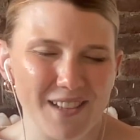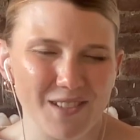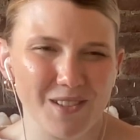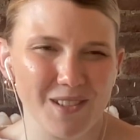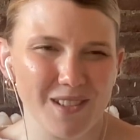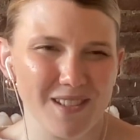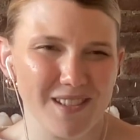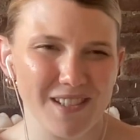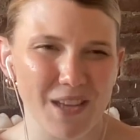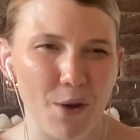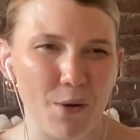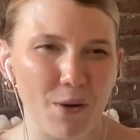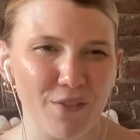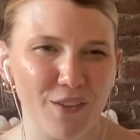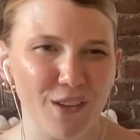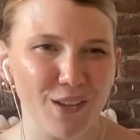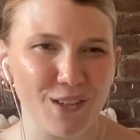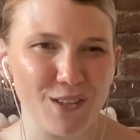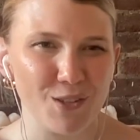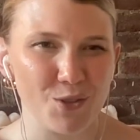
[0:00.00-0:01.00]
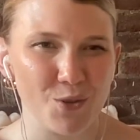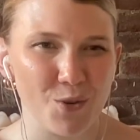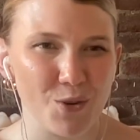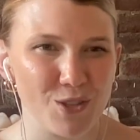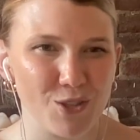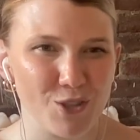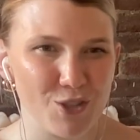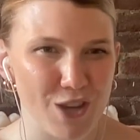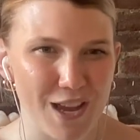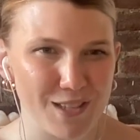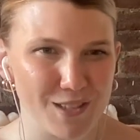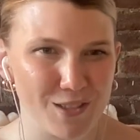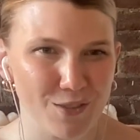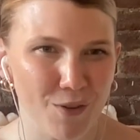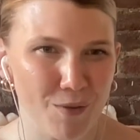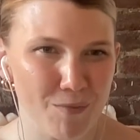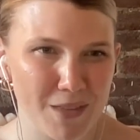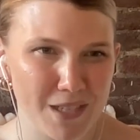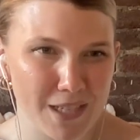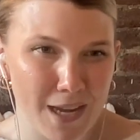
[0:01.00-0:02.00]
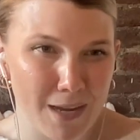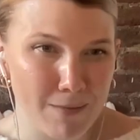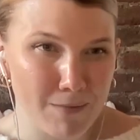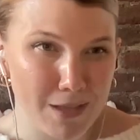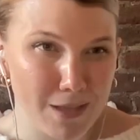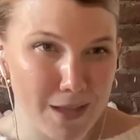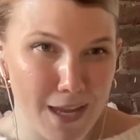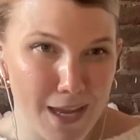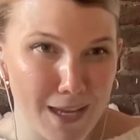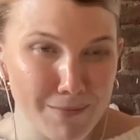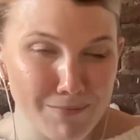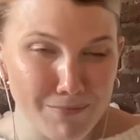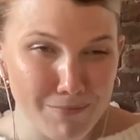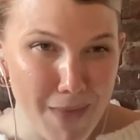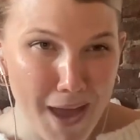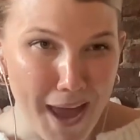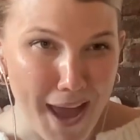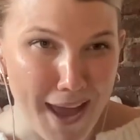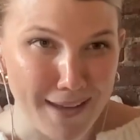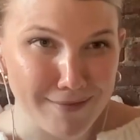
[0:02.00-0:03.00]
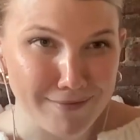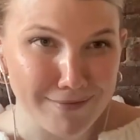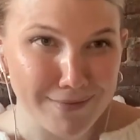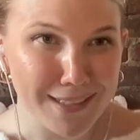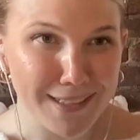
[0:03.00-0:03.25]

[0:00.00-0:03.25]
sour feelings towards Jess from the time that they met,